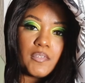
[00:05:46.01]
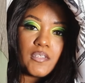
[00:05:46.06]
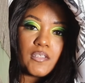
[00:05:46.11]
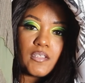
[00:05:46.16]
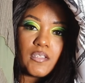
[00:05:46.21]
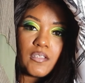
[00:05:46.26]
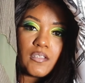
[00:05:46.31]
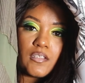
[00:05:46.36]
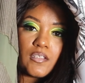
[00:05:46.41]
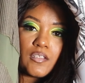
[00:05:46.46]
This
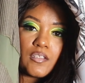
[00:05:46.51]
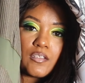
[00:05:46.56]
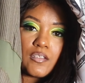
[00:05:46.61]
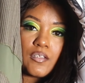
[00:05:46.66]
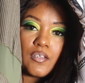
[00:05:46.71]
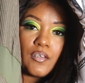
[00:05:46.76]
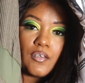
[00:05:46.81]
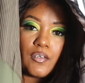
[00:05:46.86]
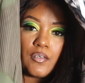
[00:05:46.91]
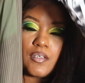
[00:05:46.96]
is the
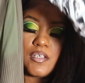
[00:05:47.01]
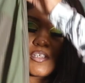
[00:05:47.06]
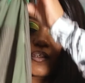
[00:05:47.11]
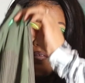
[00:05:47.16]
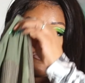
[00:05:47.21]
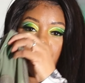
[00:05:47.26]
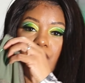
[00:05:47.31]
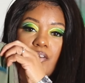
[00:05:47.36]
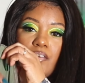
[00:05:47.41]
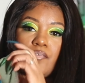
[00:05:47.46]
skirt. It's
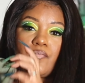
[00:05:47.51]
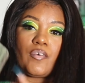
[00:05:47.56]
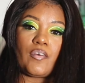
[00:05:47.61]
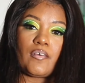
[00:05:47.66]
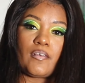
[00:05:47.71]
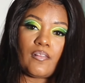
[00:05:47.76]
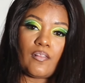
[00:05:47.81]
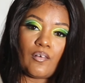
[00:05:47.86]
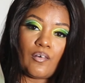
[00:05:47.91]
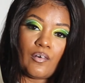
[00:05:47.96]
very,
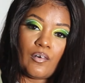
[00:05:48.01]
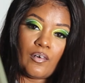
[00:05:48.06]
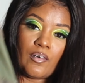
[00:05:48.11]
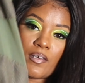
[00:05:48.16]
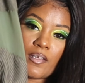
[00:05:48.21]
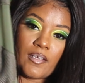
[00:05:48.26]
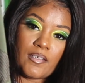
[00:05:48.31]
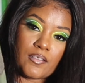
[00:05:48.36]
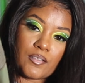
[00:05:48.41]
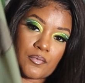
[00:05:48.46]
very
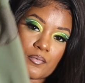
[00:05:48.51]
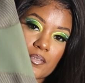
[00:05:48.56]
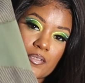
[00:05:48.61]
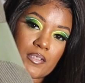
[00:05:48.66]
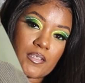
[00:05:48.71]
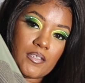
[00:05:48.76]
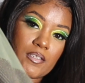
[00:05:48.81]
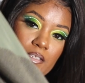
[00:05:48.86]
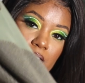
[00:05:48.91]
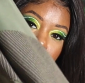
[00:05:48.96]
long, as you can
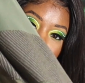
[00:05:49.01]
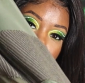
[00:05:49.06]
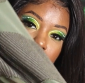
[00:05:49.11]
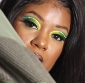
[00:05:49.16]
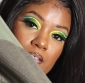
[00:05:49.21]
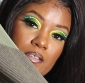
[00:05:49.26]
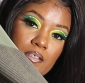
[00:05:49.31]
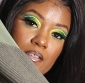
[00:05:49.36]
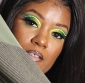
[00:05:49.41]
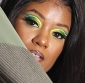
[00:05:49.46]
see.
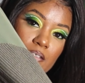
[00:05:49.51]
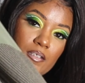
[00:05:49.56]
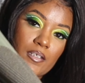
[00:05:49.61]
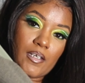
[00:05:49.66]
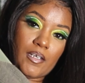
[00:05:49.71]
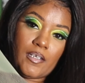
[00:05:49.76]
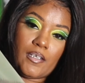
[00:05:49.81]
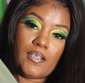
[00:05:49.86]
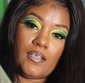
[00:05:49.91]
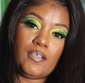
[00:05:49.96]

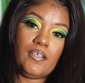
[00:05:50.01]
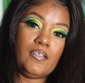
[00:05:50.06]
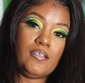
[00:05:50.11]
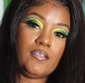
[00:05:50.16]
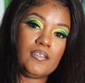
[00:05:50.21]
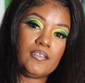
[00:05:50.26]
Like,